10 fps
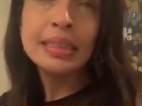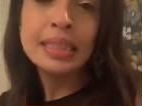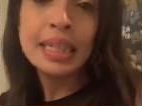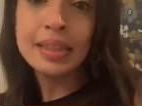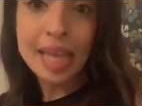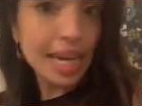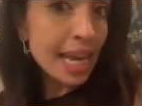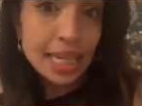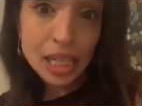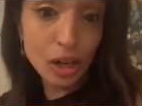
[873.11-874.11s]
in their
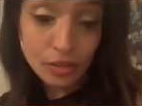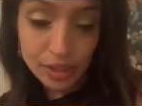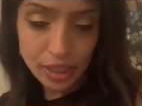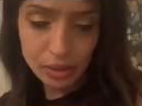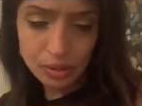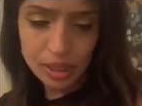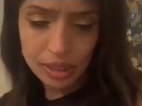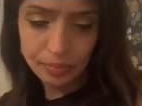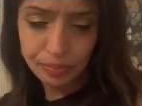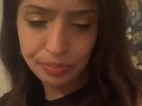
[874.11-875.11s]
letting go of guilt,
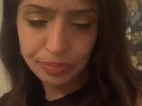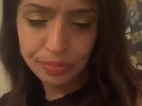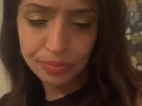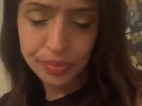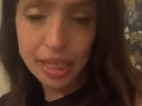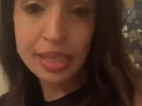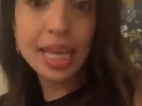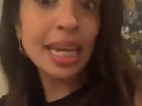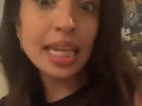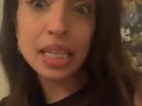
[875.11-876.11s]
in their
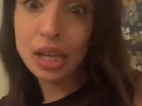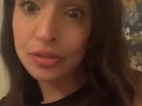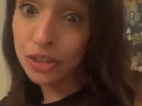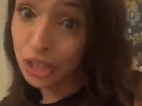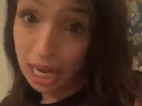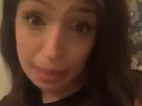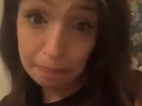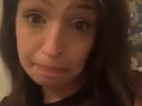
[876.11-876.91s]
letting go of shame,